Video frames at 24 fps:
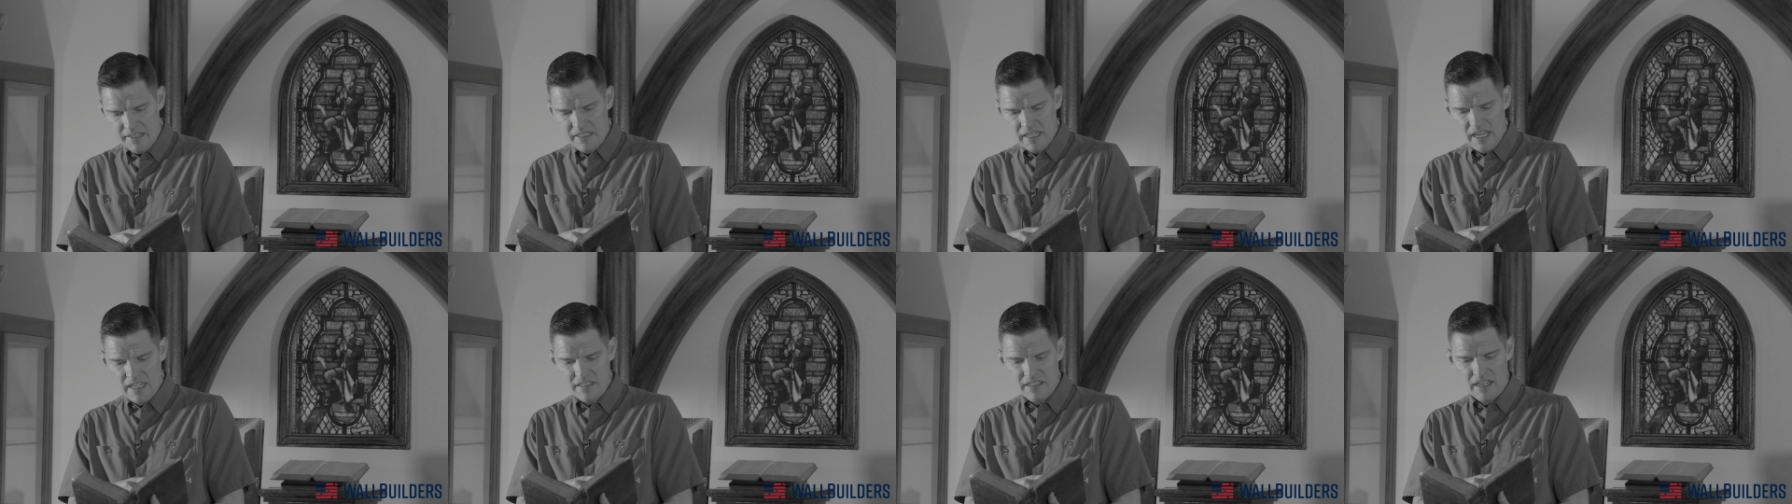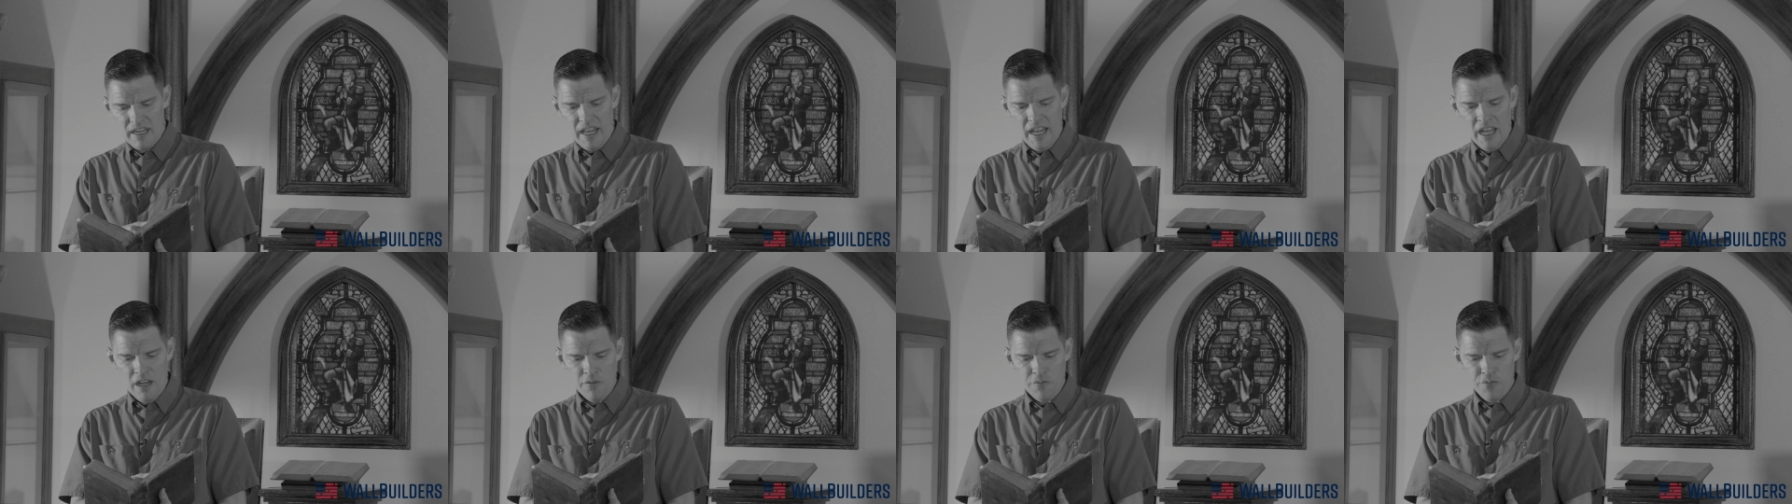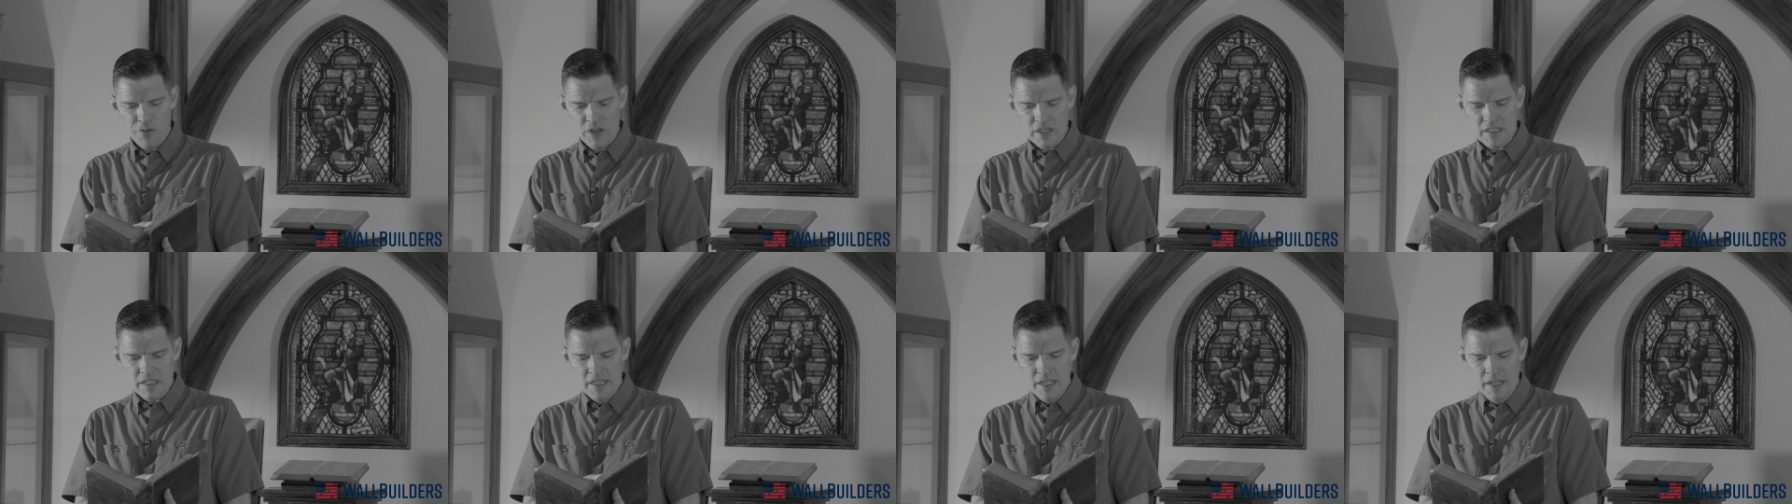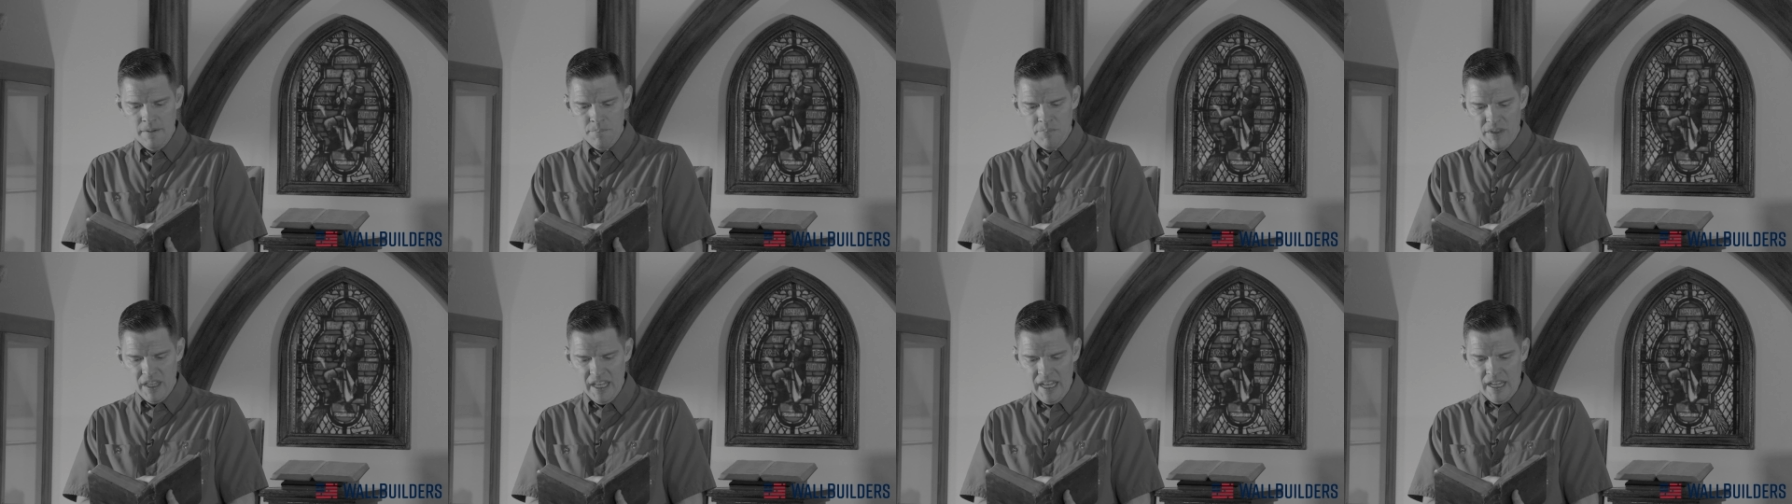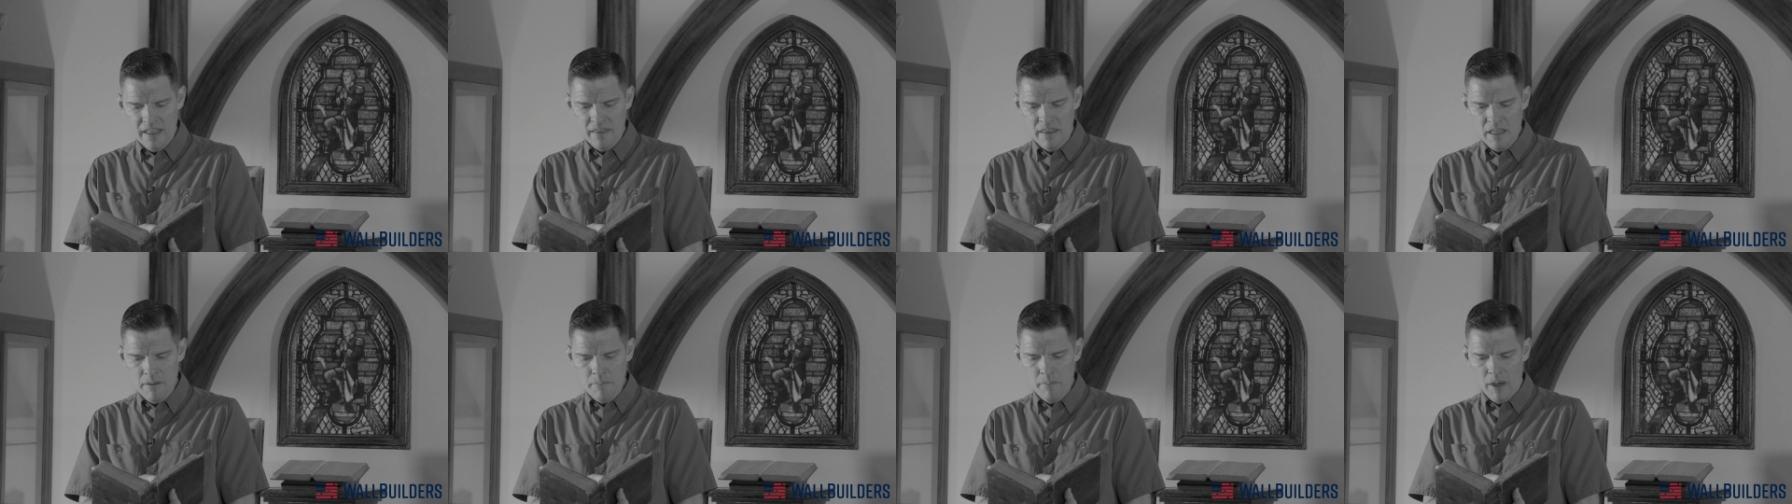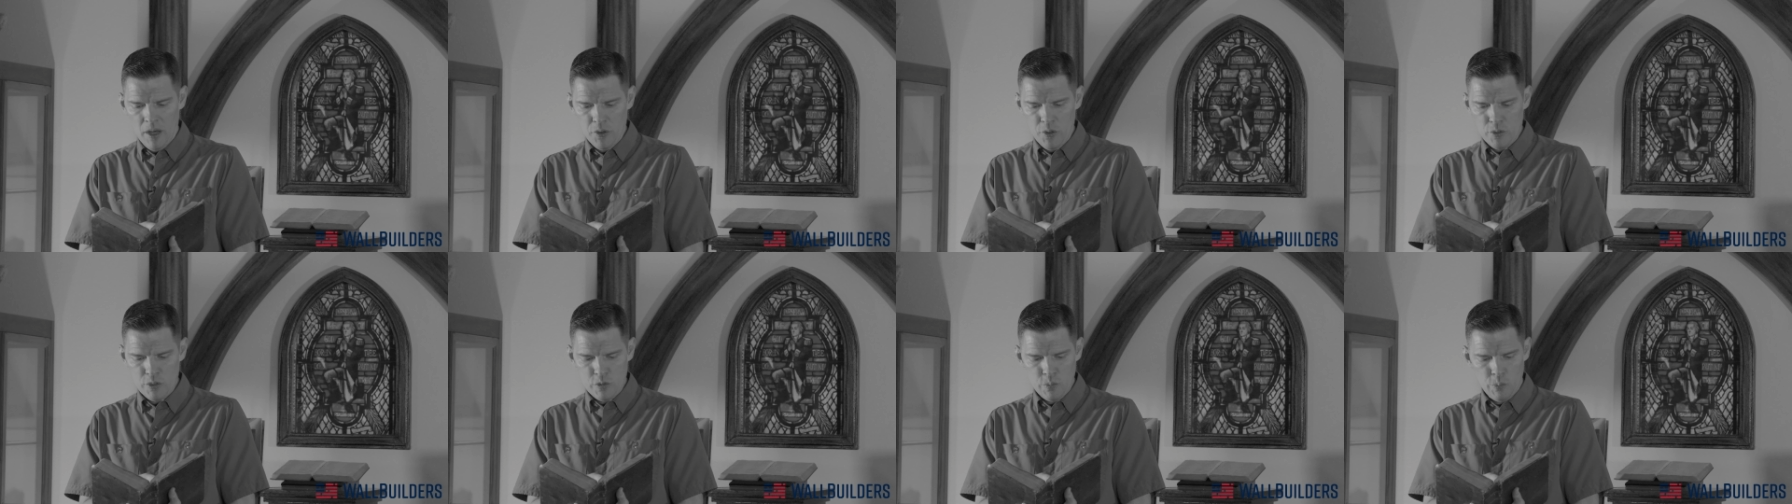he says, An infant in the
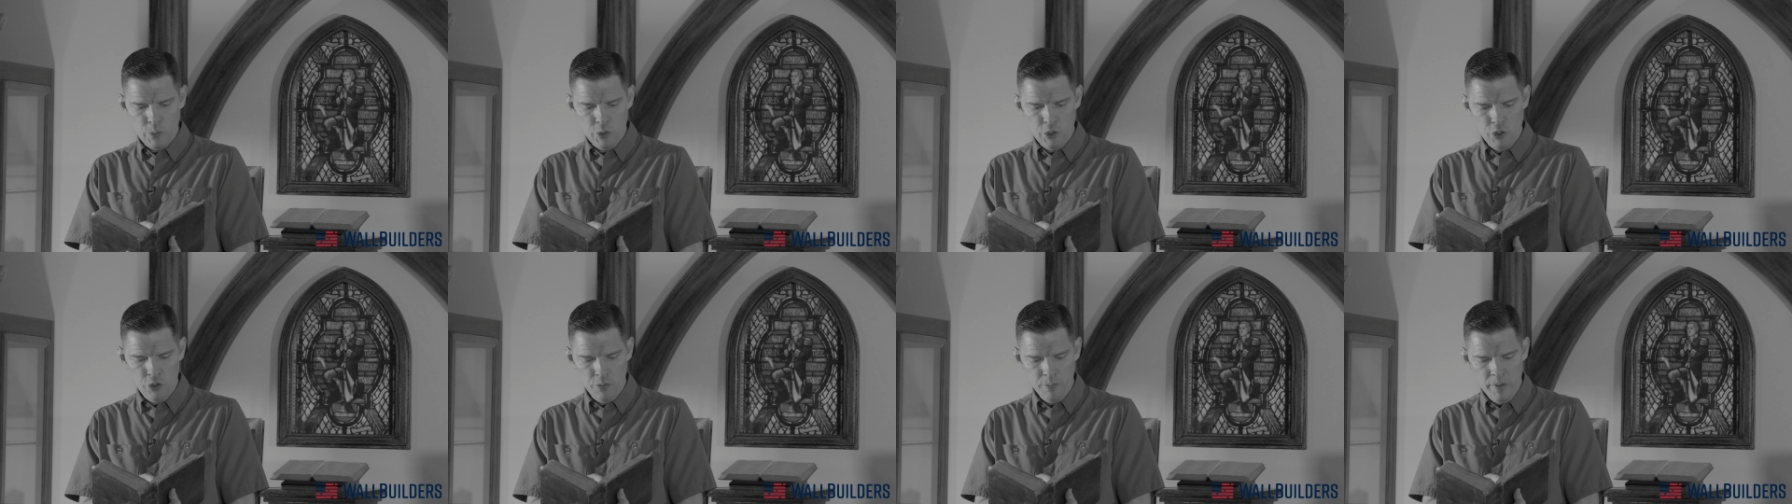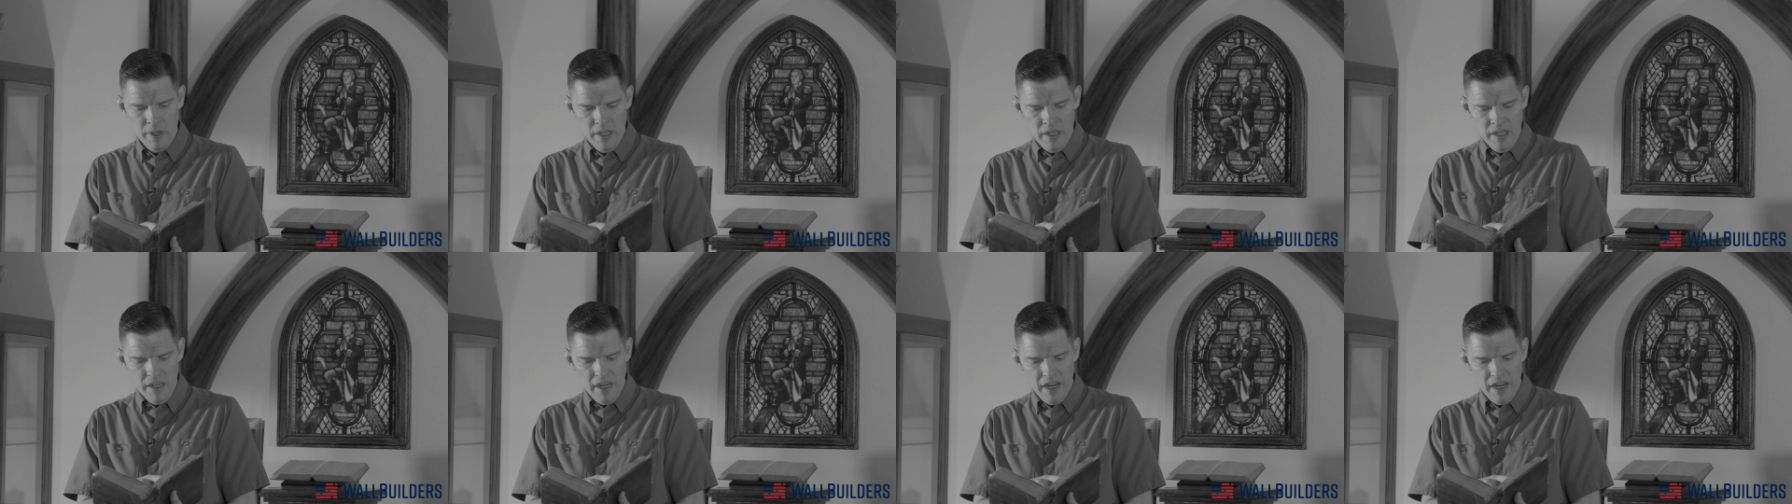mother's womb